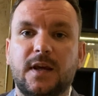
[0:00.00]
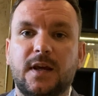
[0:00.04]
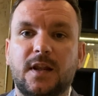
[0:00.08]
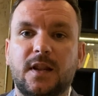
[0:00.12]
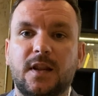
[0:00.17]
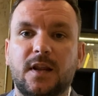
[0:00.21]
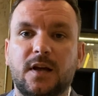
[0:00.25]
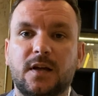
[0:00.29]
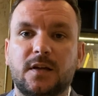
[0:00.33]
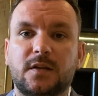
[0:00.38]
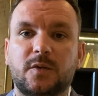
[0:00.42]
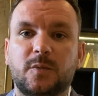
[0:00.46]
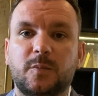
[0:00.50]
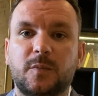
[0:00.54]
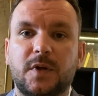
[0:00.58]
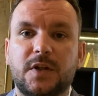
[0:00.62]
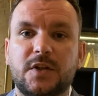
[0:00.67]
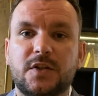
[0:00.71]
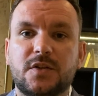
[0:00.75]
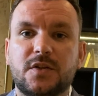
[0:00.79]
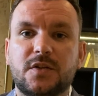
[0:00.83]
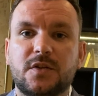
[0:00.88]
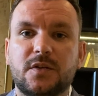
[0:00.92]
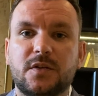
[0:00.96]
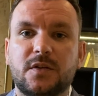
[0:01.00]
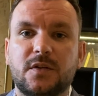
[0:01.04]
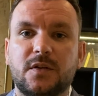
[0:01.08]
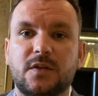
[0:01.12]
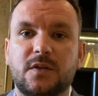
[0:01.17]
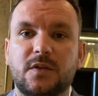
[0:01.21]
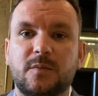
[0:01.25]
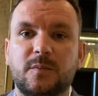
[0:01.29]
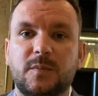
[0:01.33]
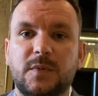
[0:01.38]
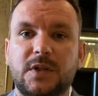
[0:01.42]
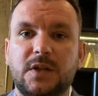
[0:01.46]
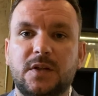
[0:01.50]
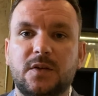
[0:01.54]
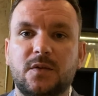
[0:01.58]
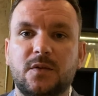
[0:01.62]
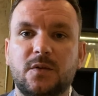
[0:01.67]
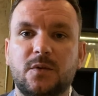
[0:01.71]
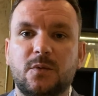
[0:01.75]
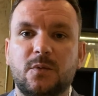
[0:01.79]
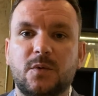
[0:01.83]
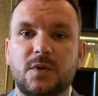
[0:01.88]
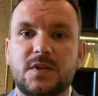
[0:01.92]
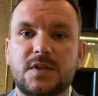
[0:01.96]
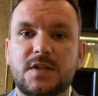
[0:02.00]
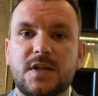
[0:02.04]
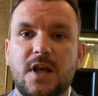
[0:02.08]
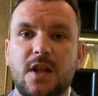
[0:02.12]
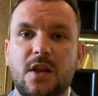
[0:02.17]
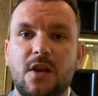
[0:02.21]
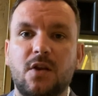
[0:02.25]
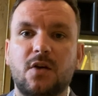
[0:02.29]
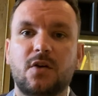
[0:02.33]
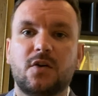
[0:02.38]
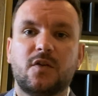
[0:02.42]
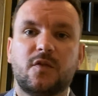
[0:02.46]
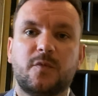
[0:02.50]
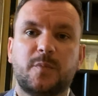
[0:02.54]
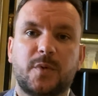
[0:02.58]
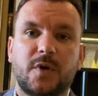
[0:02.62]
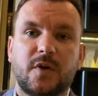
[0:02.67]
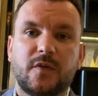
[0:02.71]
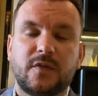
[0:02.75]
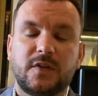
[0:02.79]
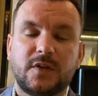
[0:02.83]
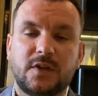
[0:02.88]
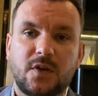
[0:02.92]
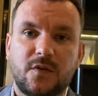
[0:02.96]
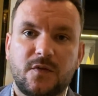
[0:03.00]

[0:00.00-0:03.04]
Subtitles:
like to mention me to what's a lot of profit.